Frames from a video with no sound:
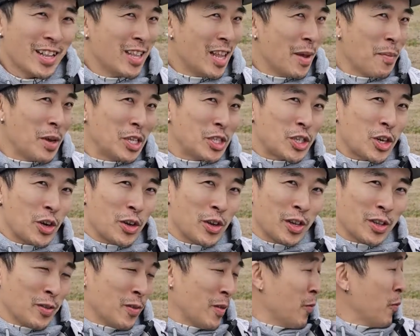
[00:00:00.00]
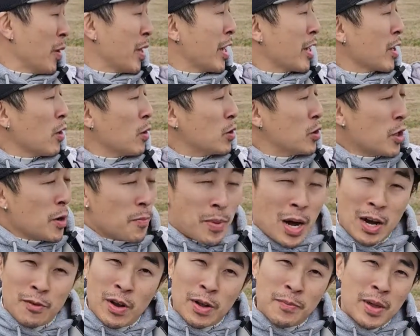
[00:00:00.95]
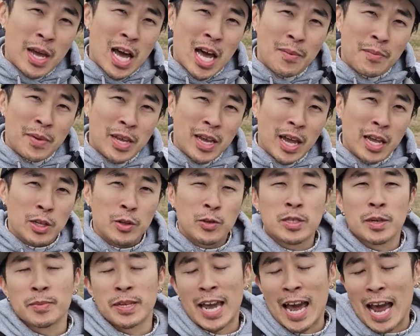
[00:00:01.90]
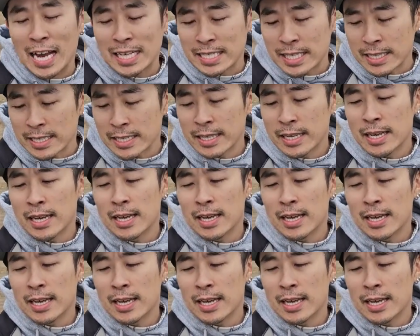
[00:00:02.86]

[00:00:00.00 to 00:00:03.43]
Let me show you. We're going to go to the pond right behind me and do some casting.